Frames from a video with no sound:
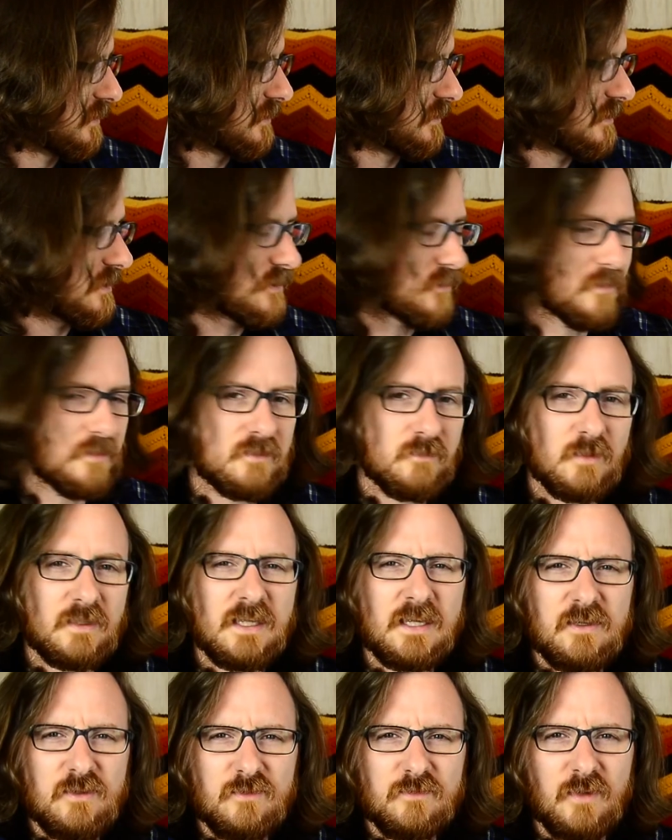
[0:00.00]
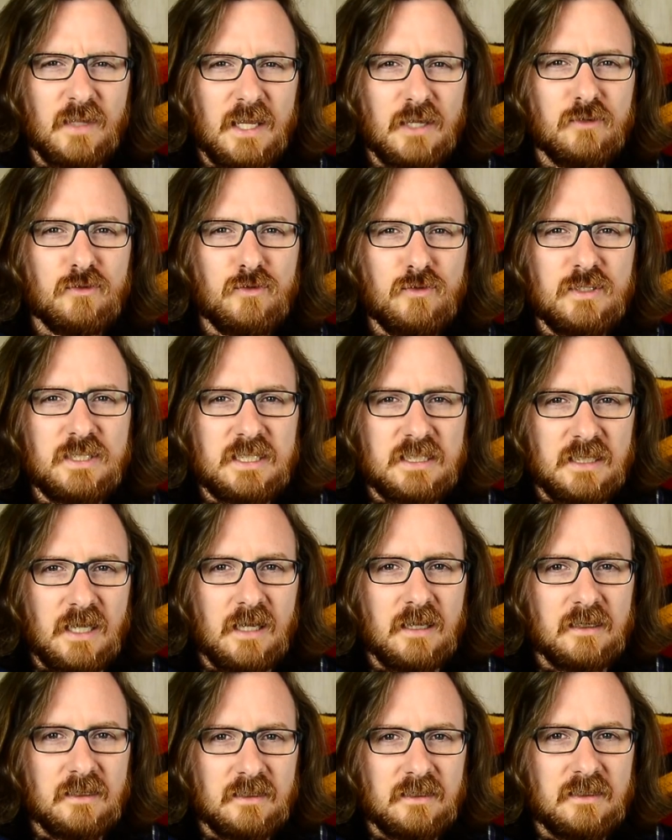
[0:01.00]
This is what they use for like
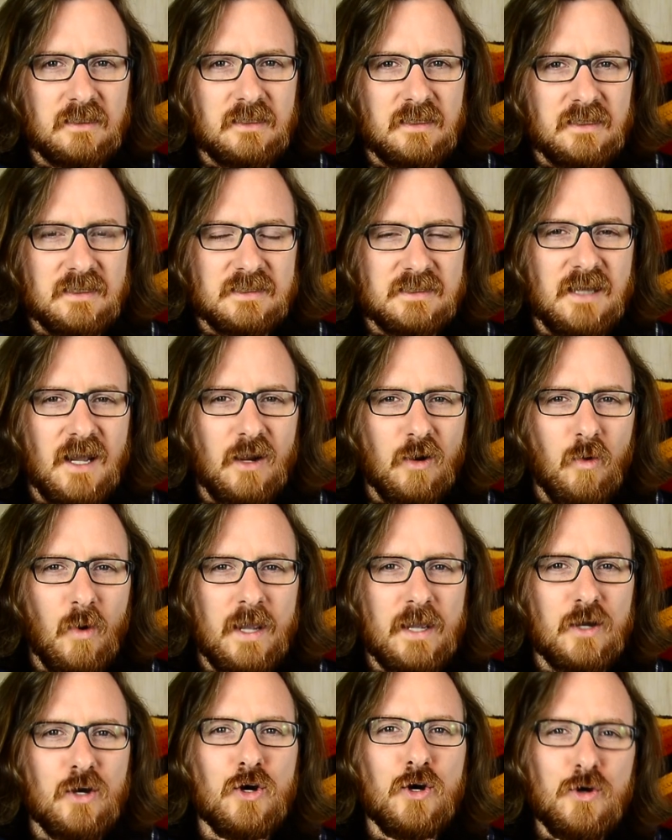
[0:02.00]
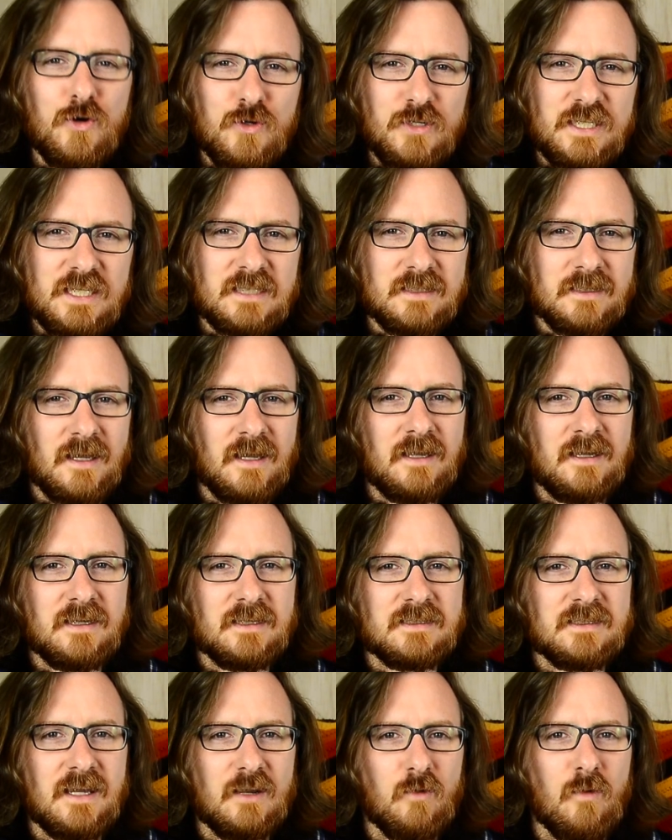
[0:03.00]
Fuji-san. It's not quite Fuji-san and
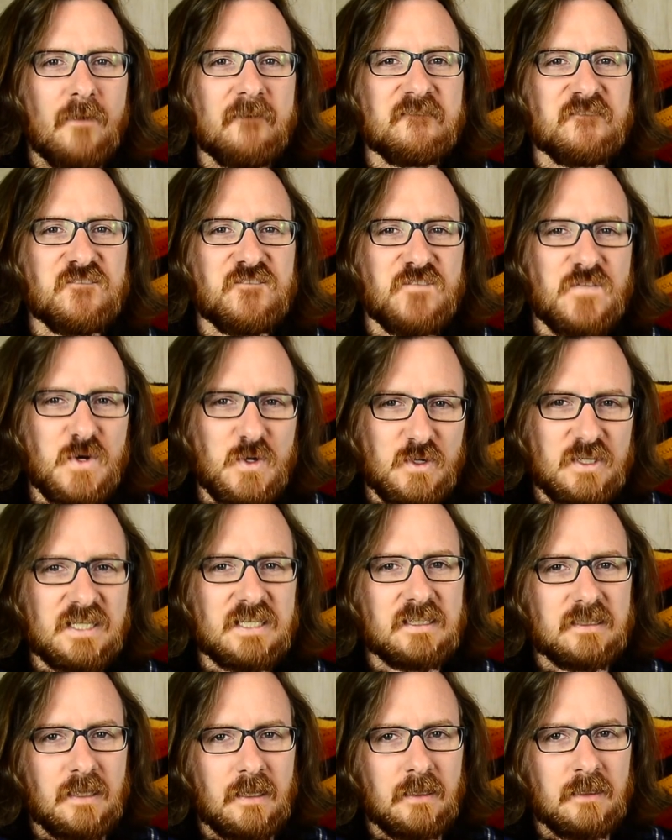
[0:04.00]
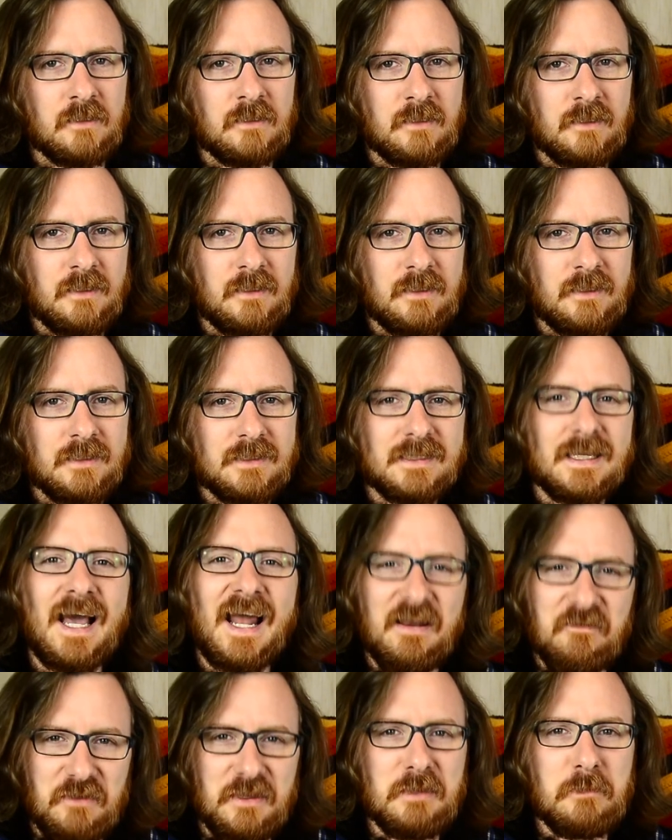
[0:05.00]
it's not quite Fuji-san. It's kind
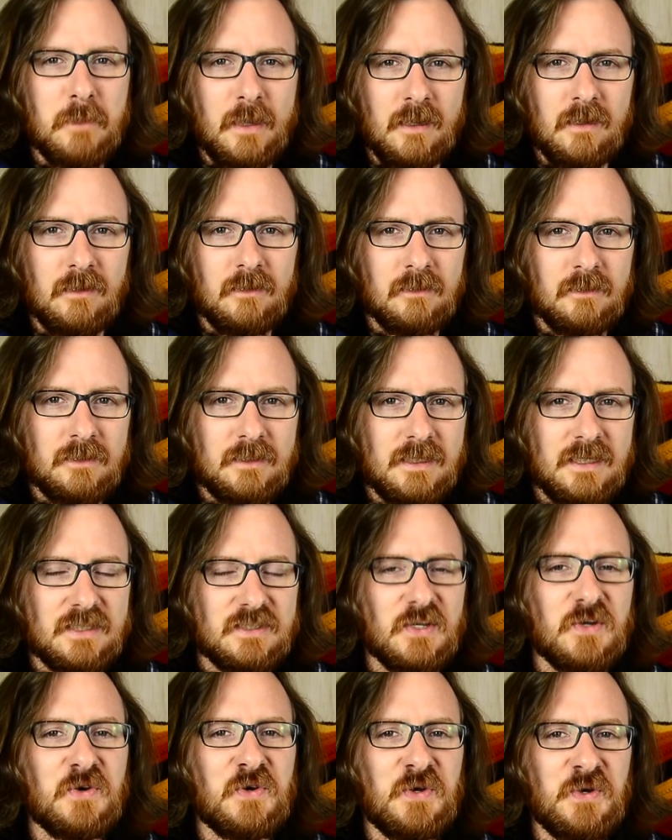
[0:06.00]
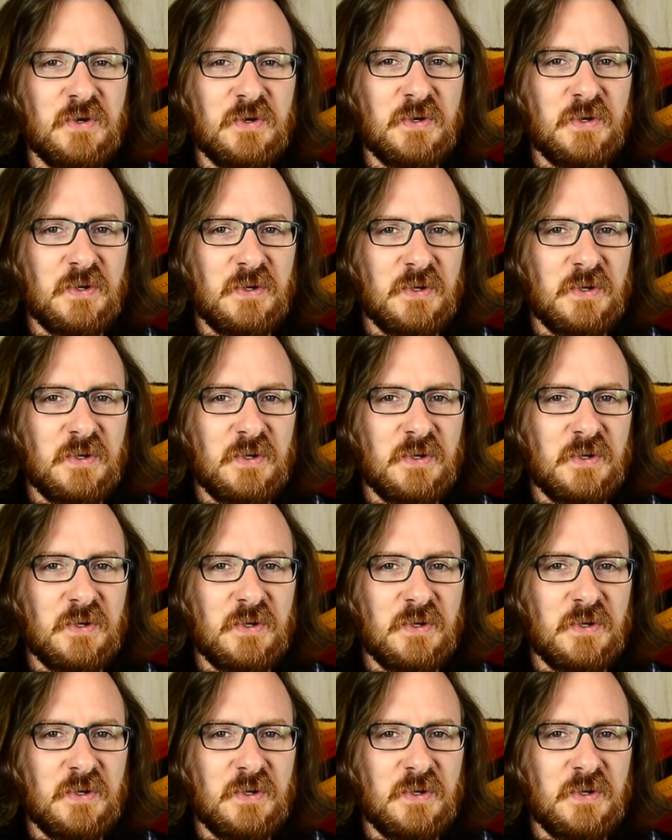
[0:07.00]
of in the middle. It's a hu.